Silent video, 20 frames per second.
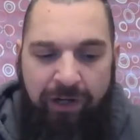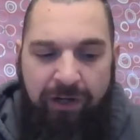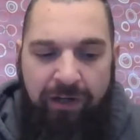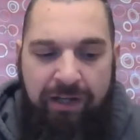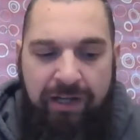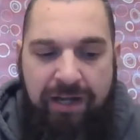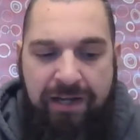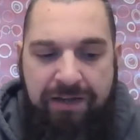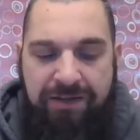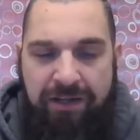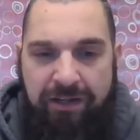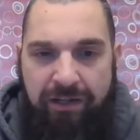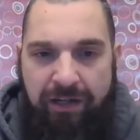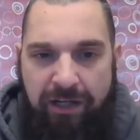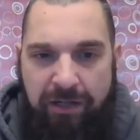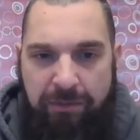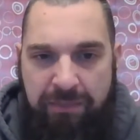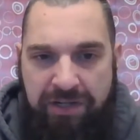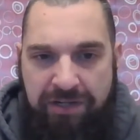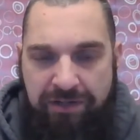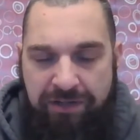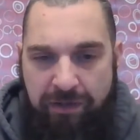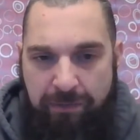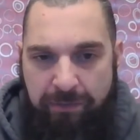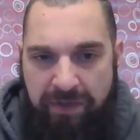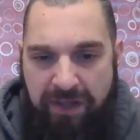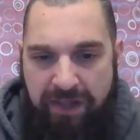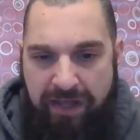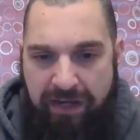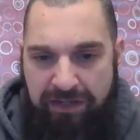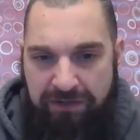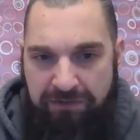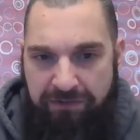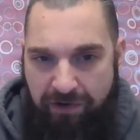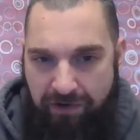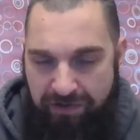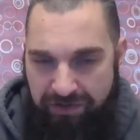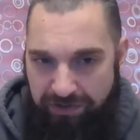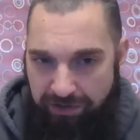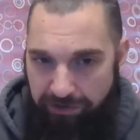Is it going to be something that is
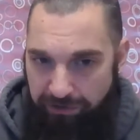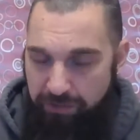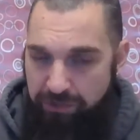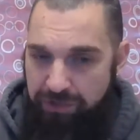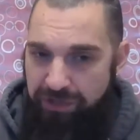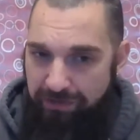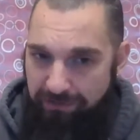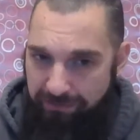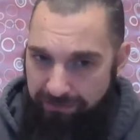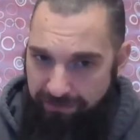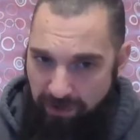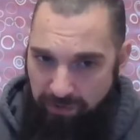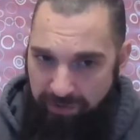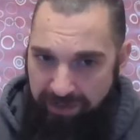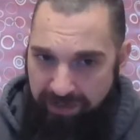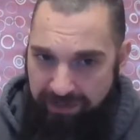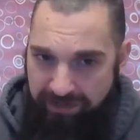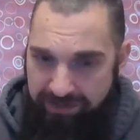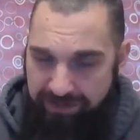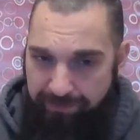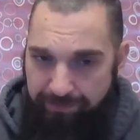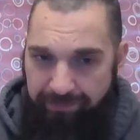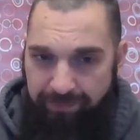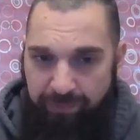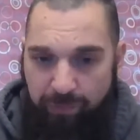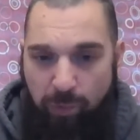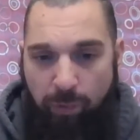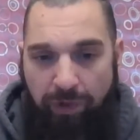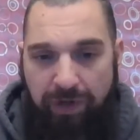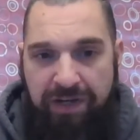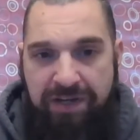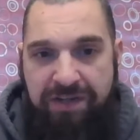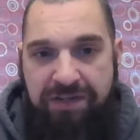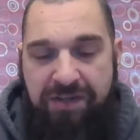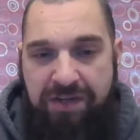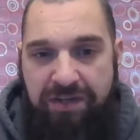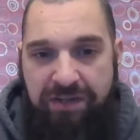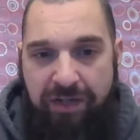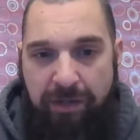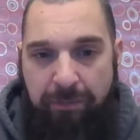very solution focused? Or is
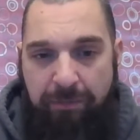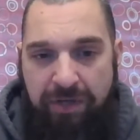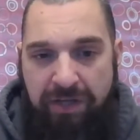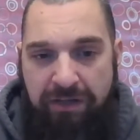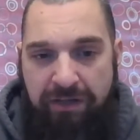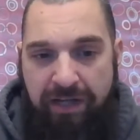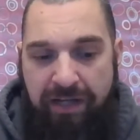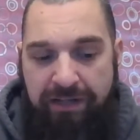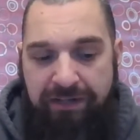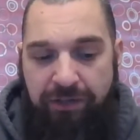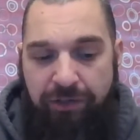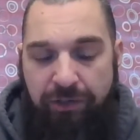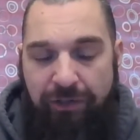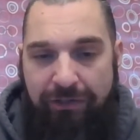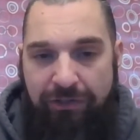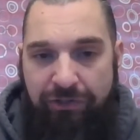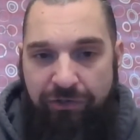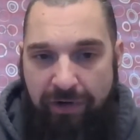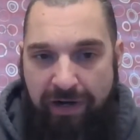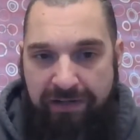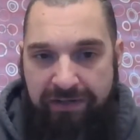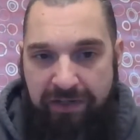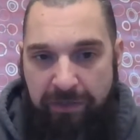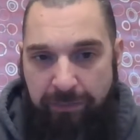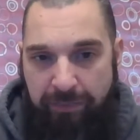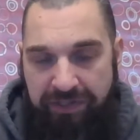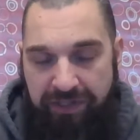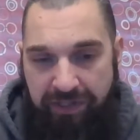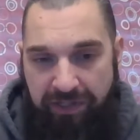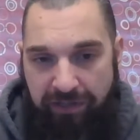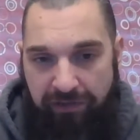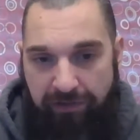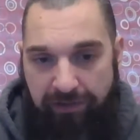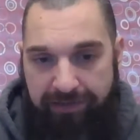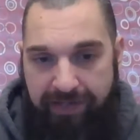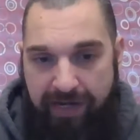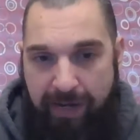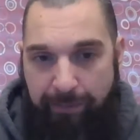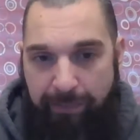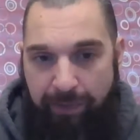this something that's going to address a particular
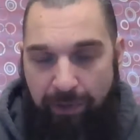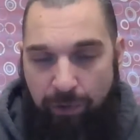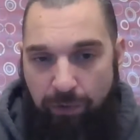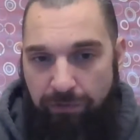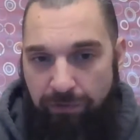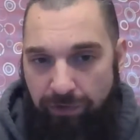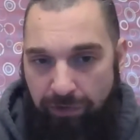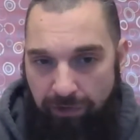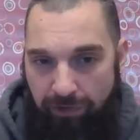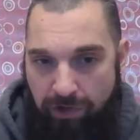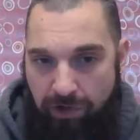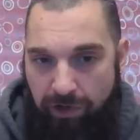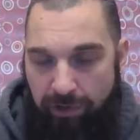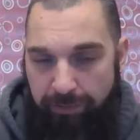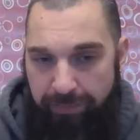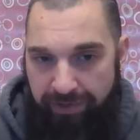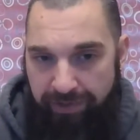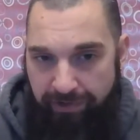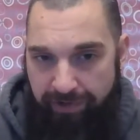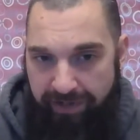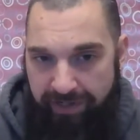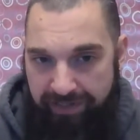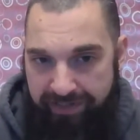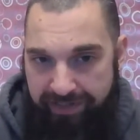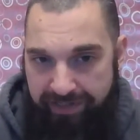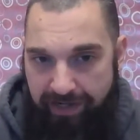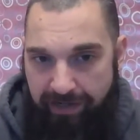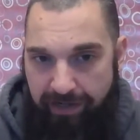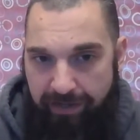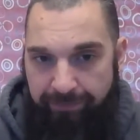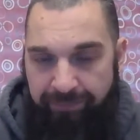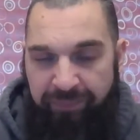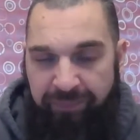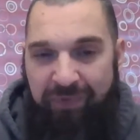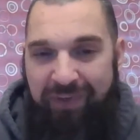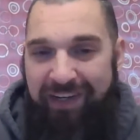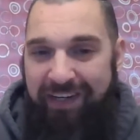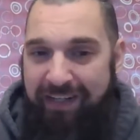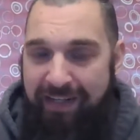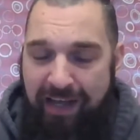topic over a long period of time?
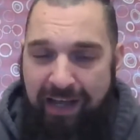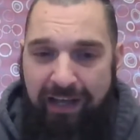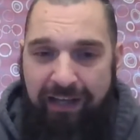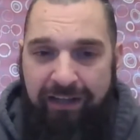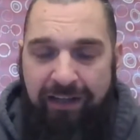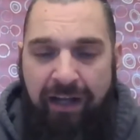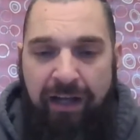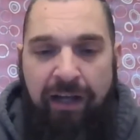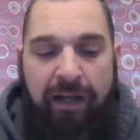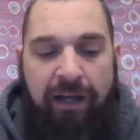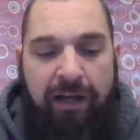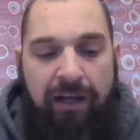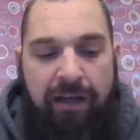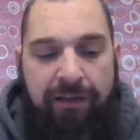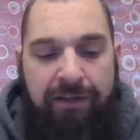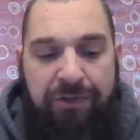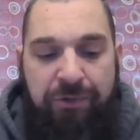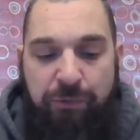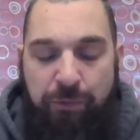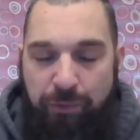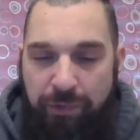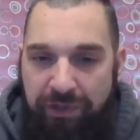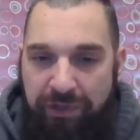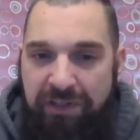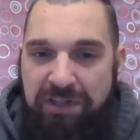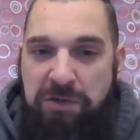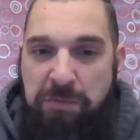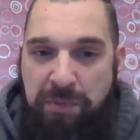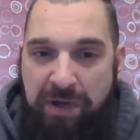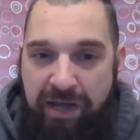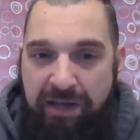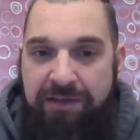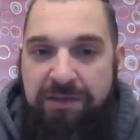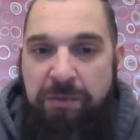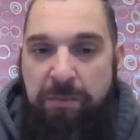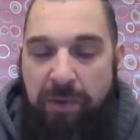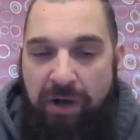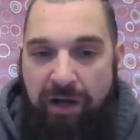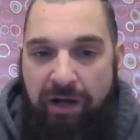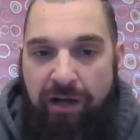And again, this really depends
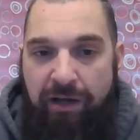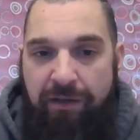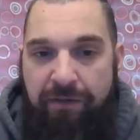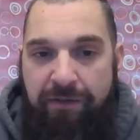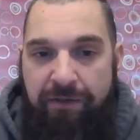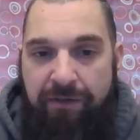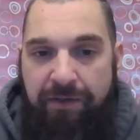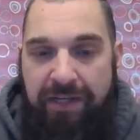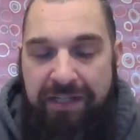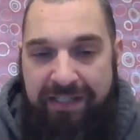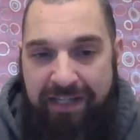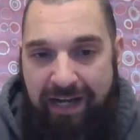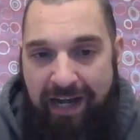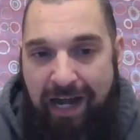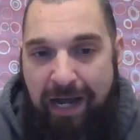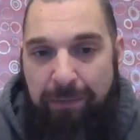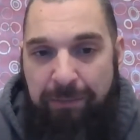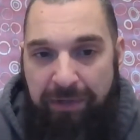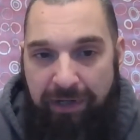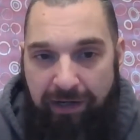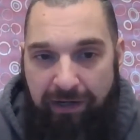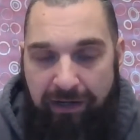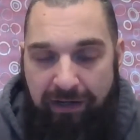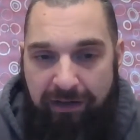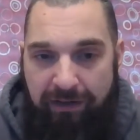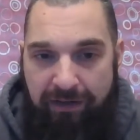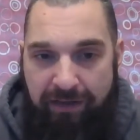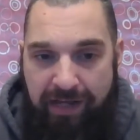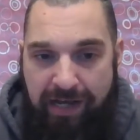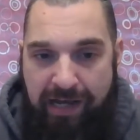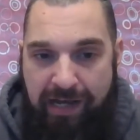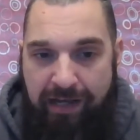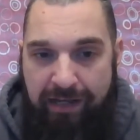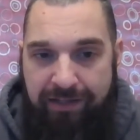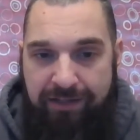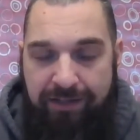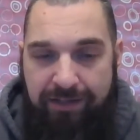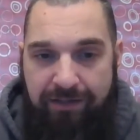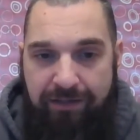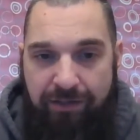upon the topic
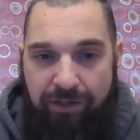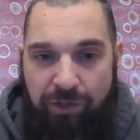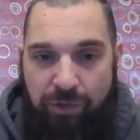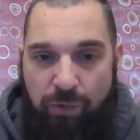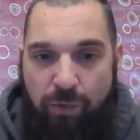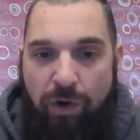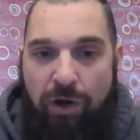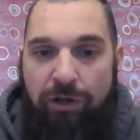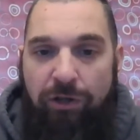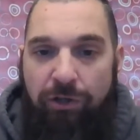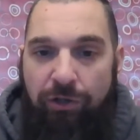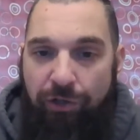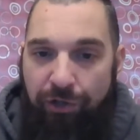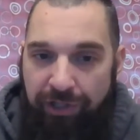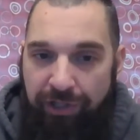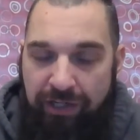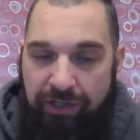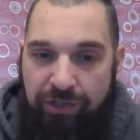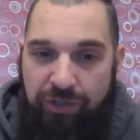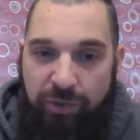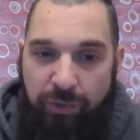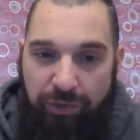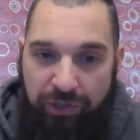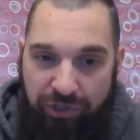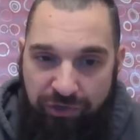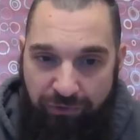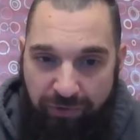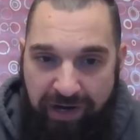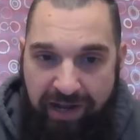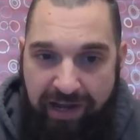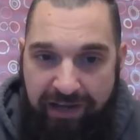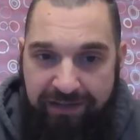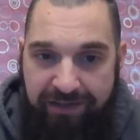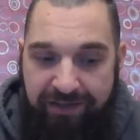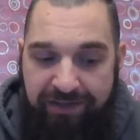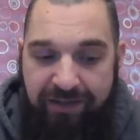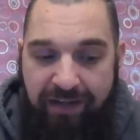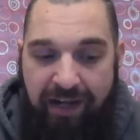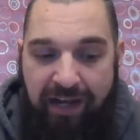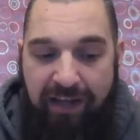that you are looking to
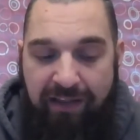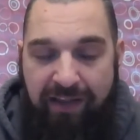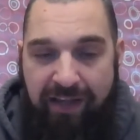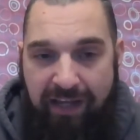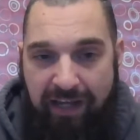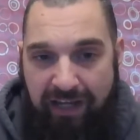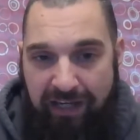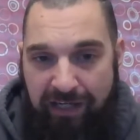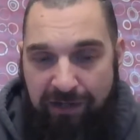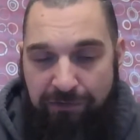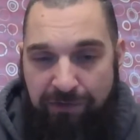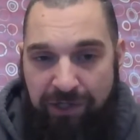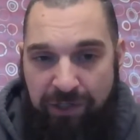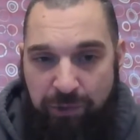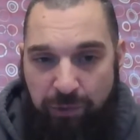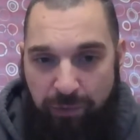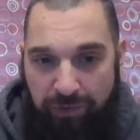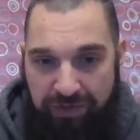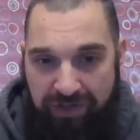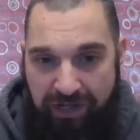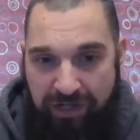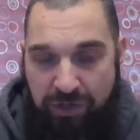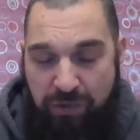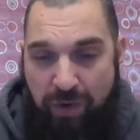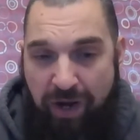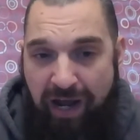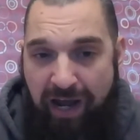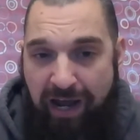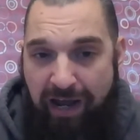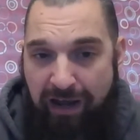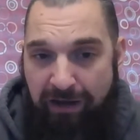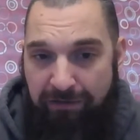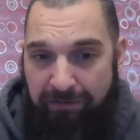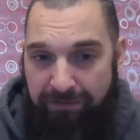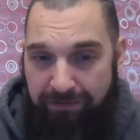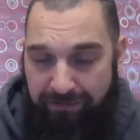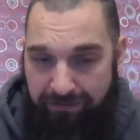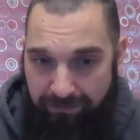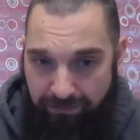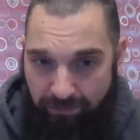address and the individuals that you have
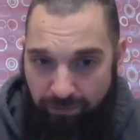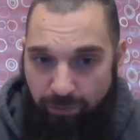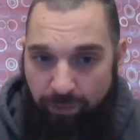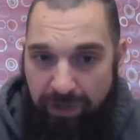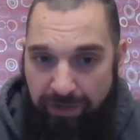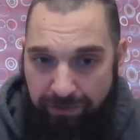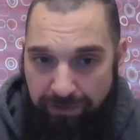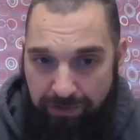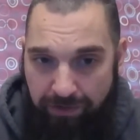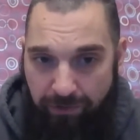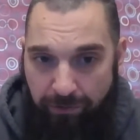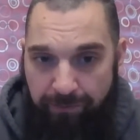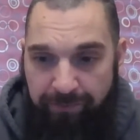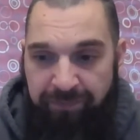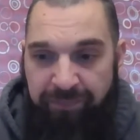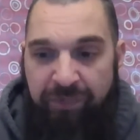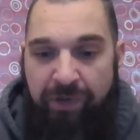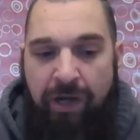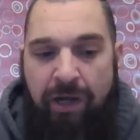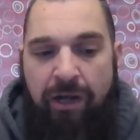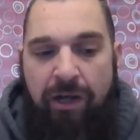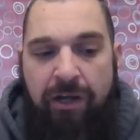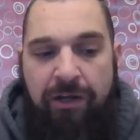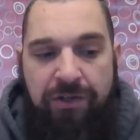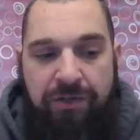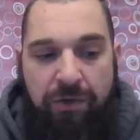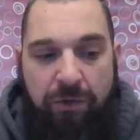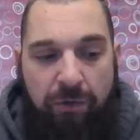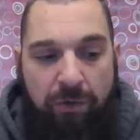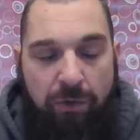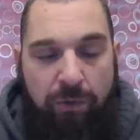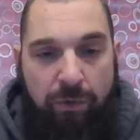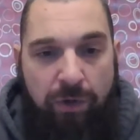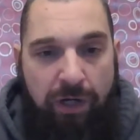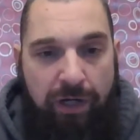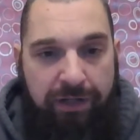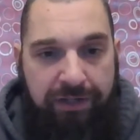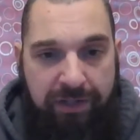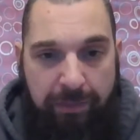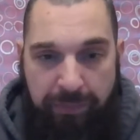with you.
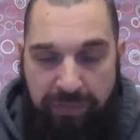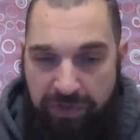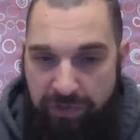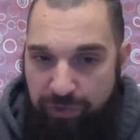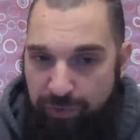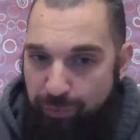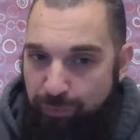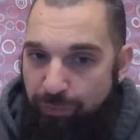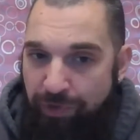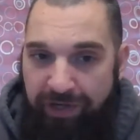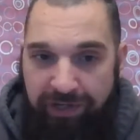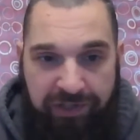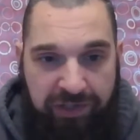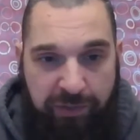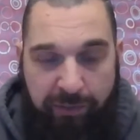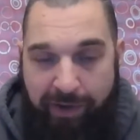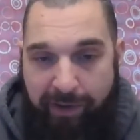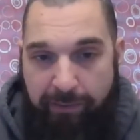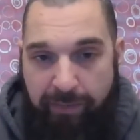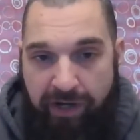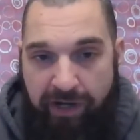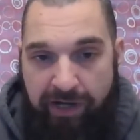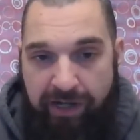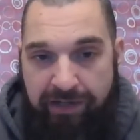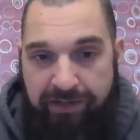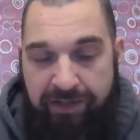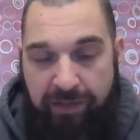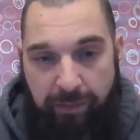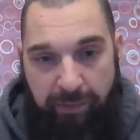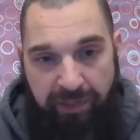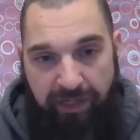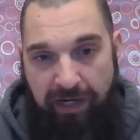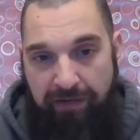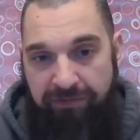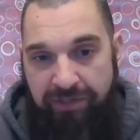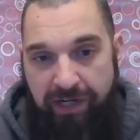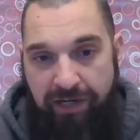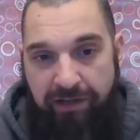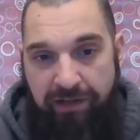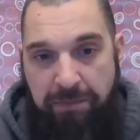So, something that springs to my mind, something I've
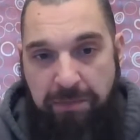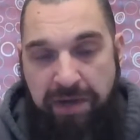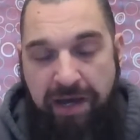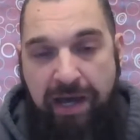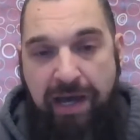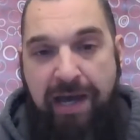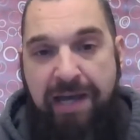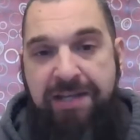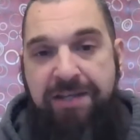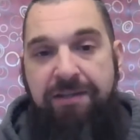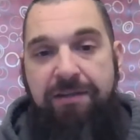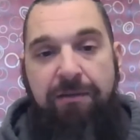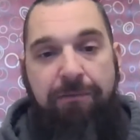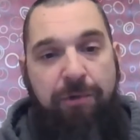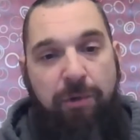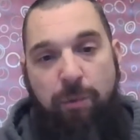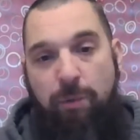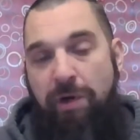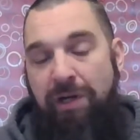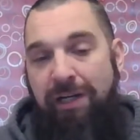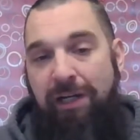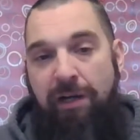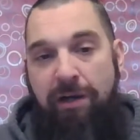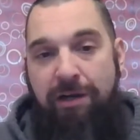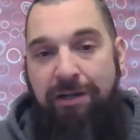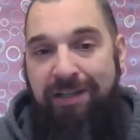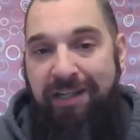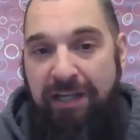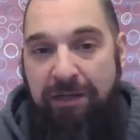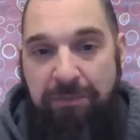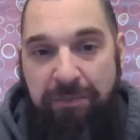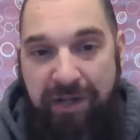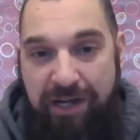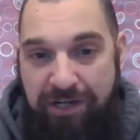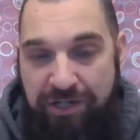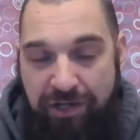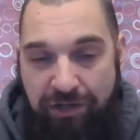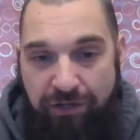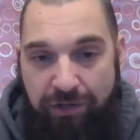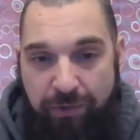done in the past, if you're working on an
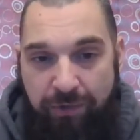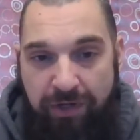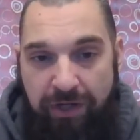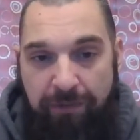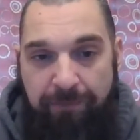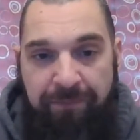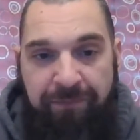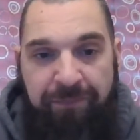inpatient unit